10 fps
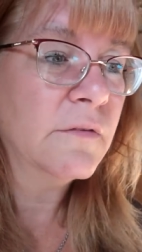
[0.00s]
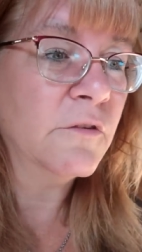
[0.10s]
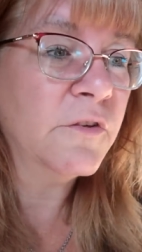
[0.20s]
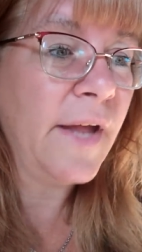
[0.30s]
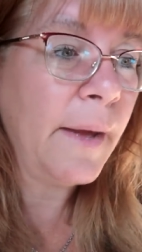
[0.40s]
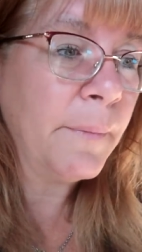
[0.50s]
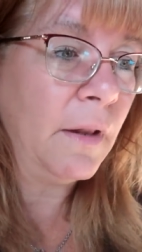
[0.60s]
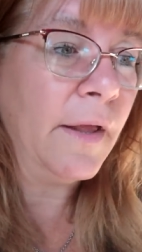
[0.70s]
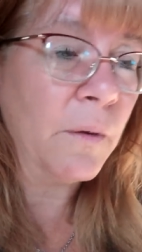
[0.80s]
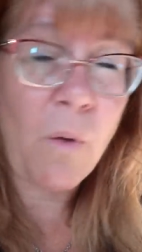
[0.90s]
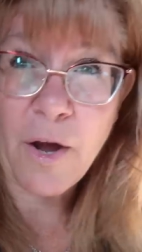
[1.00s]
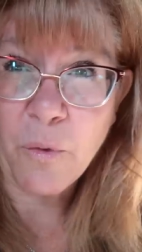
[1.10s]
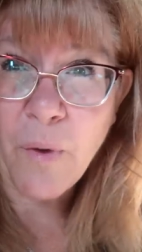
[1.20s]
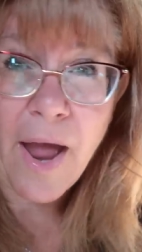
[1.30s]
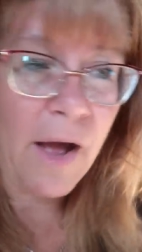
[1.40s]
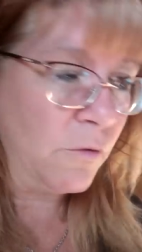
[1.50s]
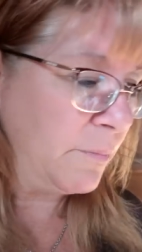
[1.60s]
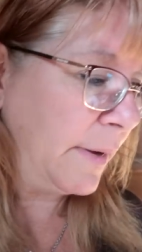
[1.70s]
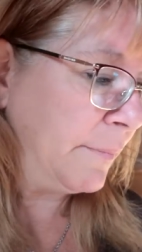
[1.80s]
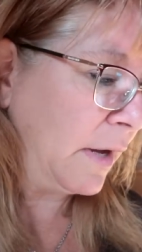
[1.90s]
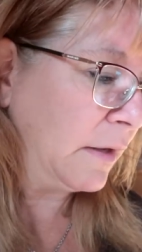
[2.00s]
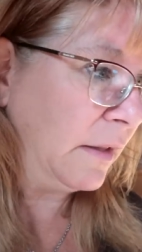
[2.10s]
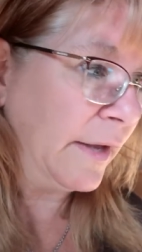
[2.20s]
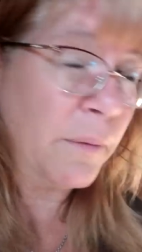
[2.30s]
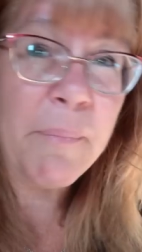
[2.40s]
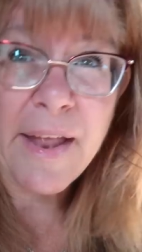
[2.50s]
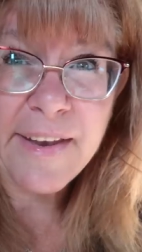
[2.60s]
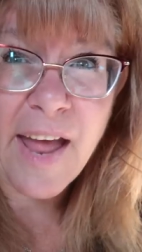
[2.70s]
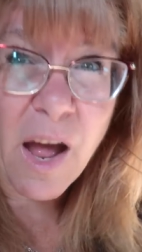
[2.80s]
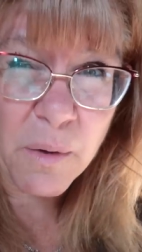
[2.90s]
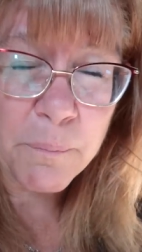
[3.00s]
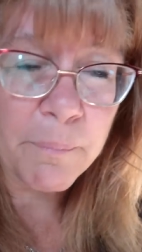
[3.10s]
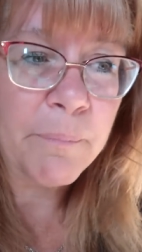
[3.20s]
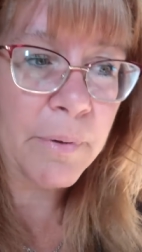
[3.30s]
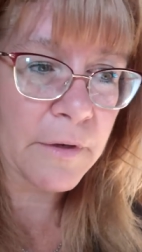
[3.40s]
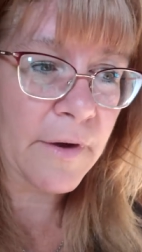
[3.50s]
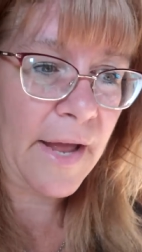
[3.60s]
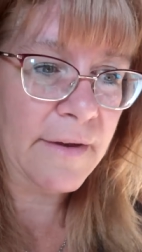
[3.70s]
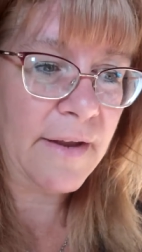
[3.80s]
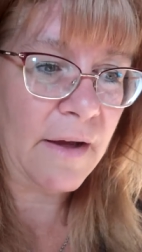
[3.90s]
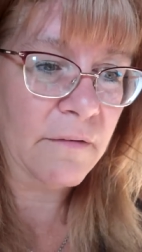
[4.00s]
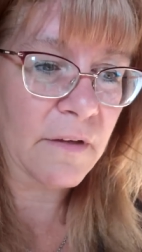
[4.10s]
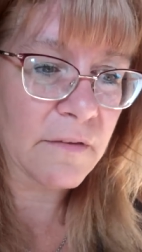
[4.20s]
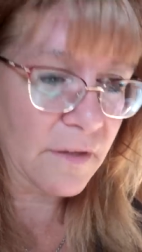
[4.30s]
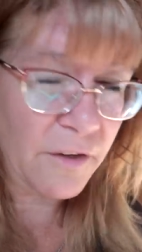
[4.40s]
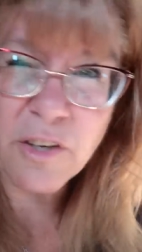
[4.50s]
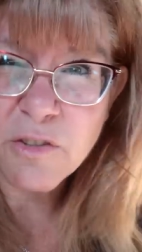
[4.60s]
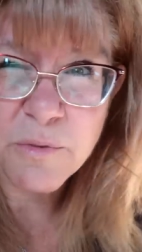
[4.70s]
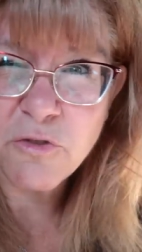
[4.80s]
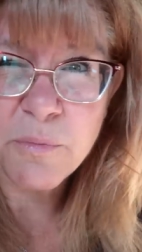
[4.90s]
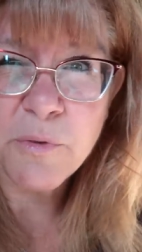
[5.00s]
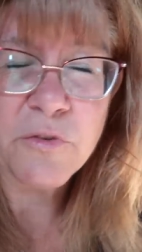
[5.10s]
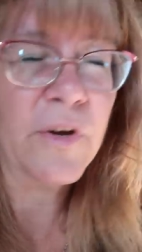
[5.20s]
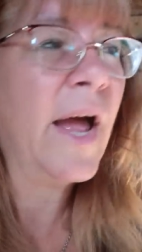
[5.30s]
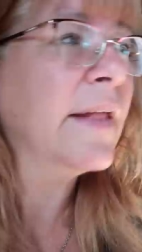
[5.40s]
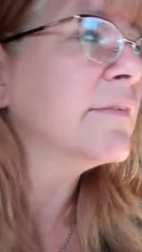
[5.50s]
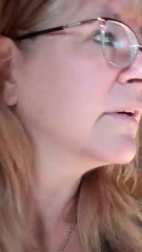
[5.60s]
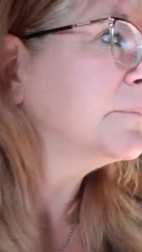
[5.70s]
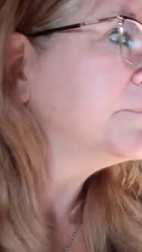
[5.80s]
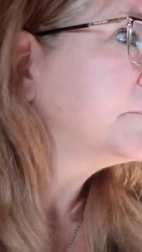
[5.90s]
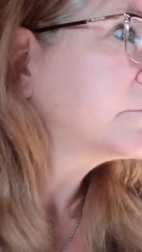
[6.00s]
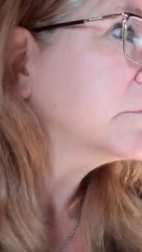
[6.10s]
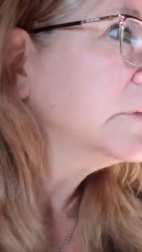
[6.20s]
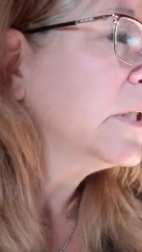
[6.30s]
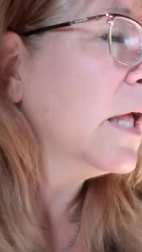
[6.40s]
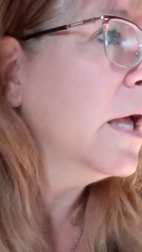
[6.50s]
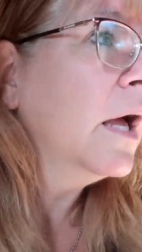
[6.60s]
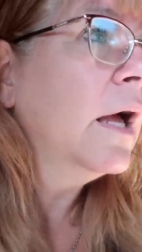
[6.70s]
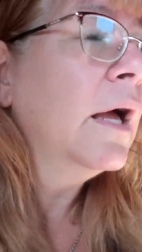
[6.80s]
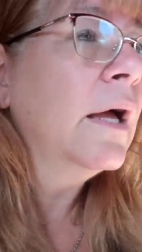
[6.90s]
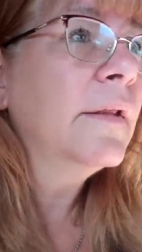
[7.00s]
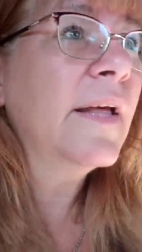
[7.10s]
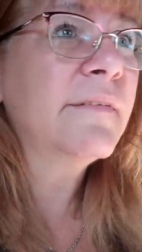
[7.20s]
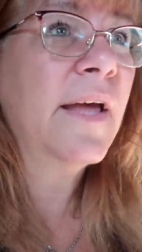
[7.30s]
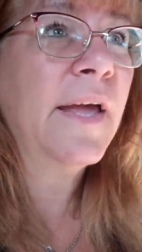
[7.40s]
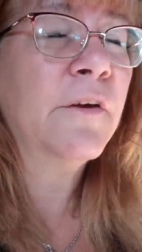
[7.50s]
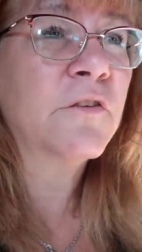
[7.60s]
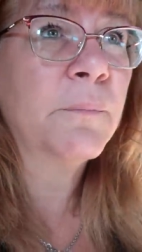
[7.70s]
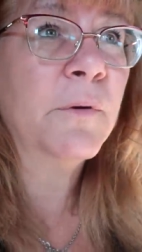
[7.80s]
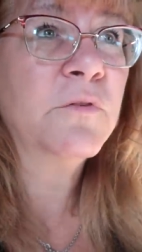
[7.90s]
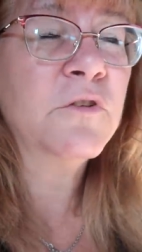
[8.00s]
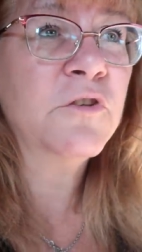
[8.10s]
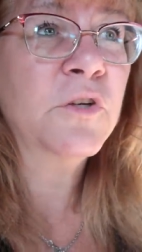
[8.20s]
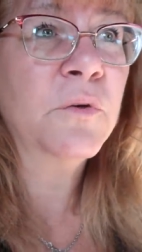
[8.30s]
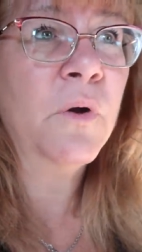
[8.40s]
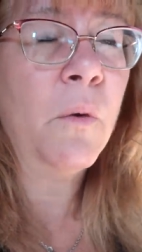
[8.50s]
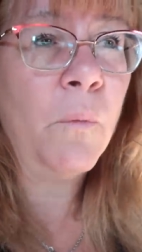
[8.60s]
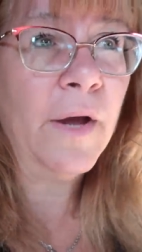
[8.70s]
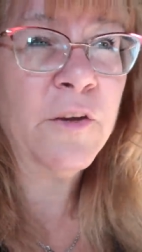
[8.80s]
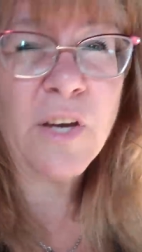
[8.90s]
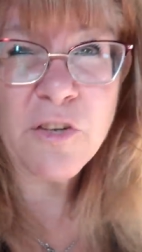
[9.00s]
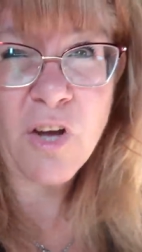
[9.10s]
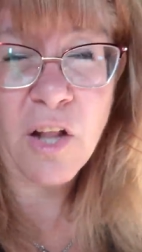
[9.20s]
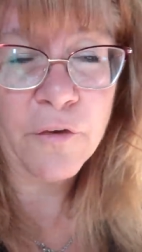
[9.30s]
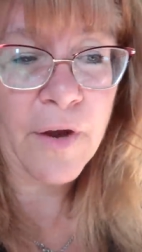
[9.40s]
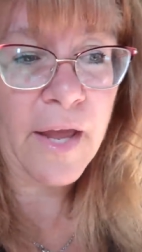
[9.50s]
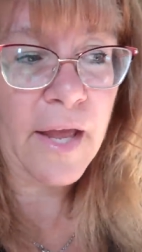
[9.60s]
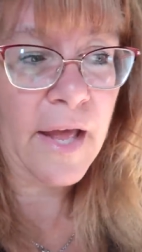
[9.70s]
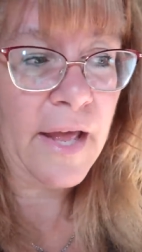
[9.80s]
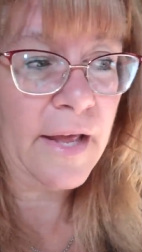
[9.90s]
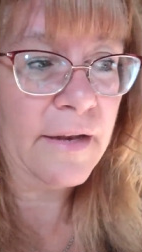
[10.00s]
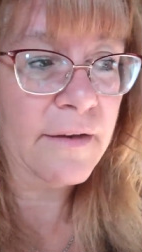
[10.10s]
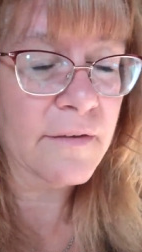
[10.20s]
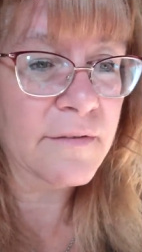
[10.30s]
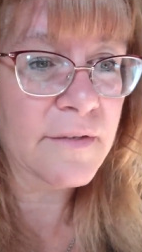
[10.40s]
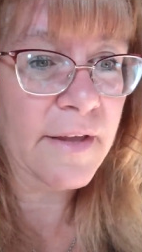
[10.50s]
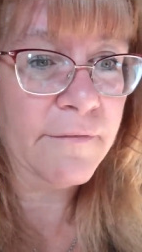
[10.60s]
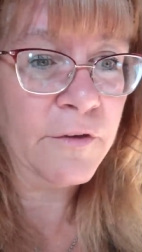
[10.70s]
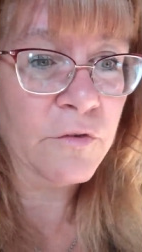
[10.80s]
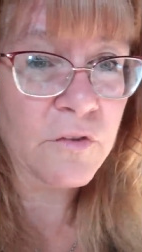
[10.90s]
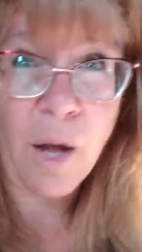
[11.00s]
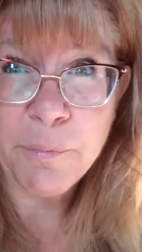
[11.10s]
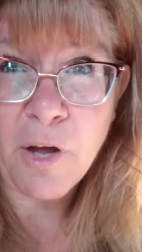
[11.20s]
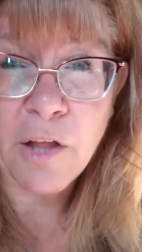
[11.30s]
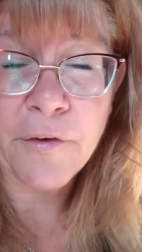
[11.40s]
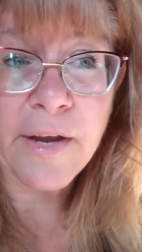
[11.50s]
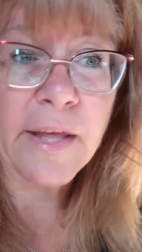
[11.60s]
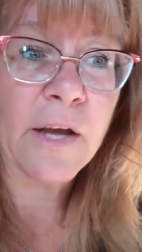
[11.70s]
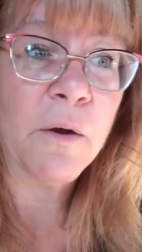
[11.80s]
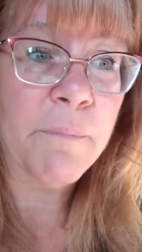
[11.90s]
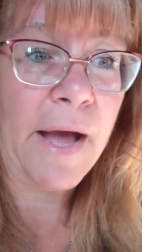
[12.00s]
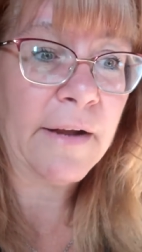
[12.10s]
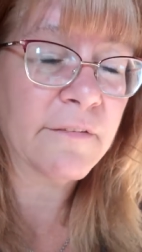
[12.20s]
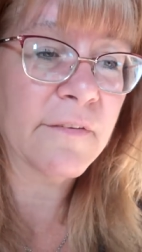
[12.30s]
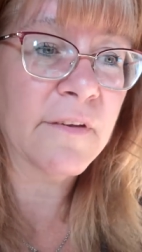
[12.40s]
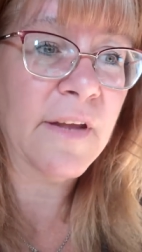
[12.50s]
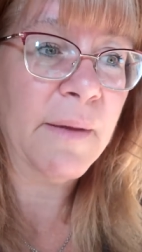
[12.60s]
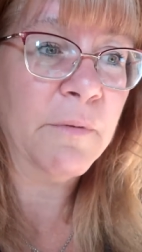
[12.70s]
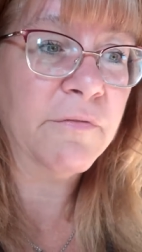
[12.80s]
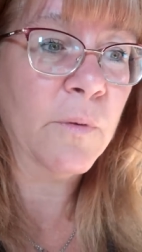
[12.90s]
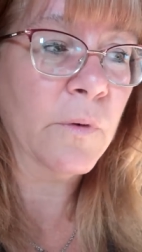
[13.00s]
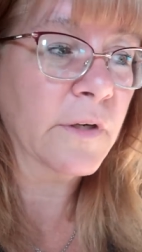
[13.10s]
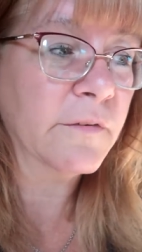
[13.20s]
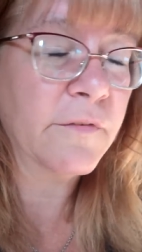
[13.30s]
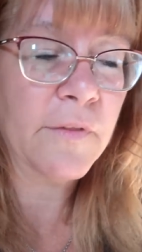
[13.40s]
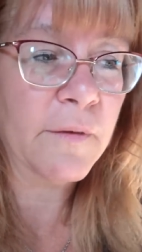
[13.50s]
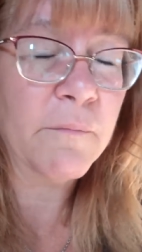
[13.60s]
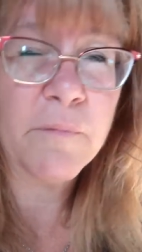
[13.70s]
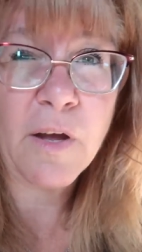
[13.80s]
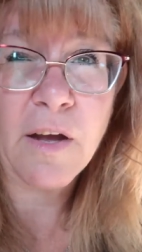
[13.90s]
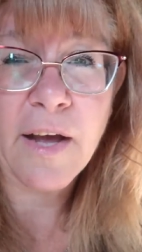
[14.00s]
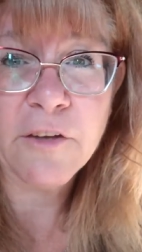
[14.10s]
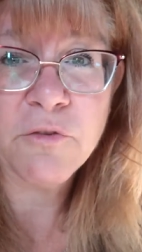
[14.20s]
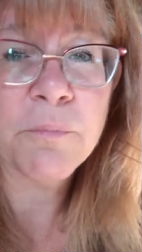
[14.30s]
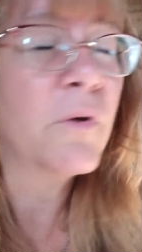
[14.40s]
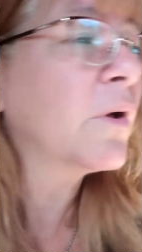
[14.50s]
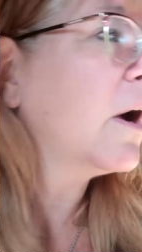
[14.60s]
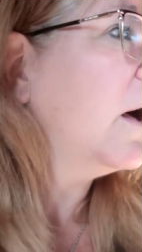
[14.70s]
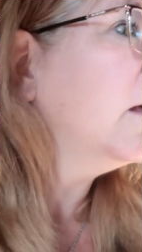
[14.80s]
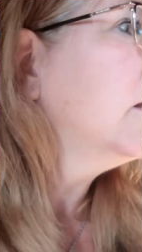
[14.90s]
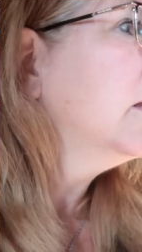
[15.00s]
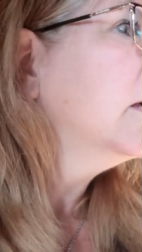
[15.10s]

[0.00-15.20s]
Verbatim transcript: So today I'm gonna let her walk around, but I'm not gonna let her bend down, put her head down, because it hurts when she moves her head. So they say you're supposed to do what you can tolerate and if you stop tolerating it, go back to the day before for the concussion protocol.